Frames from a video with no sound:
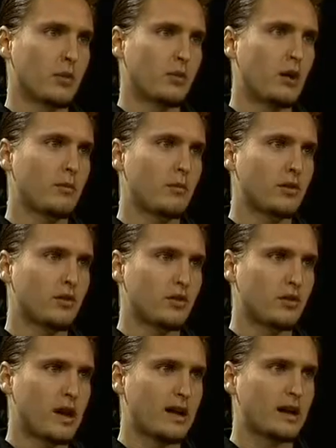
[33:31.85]
But the problem is
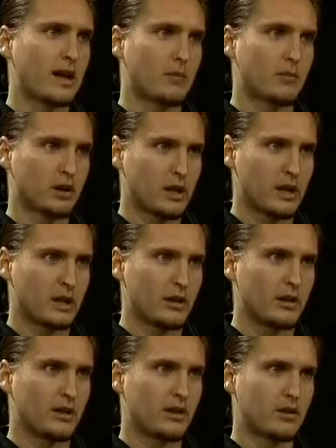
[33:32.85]
it's not that
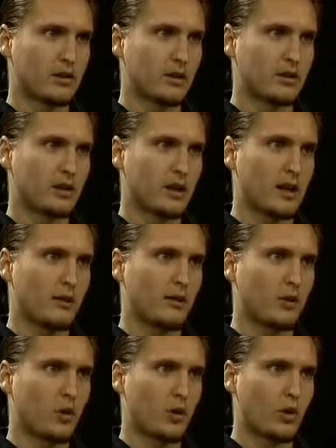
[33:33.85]
blatant. It's a
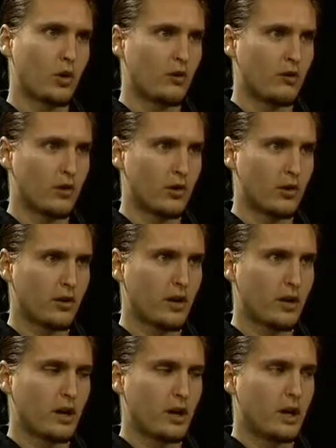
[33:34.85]
lot more
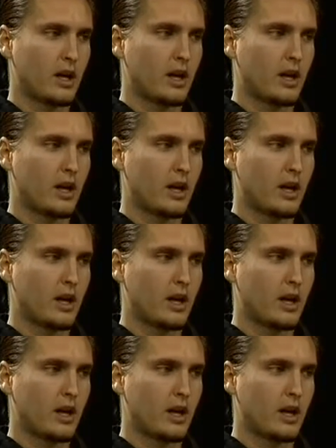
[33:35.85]
covert.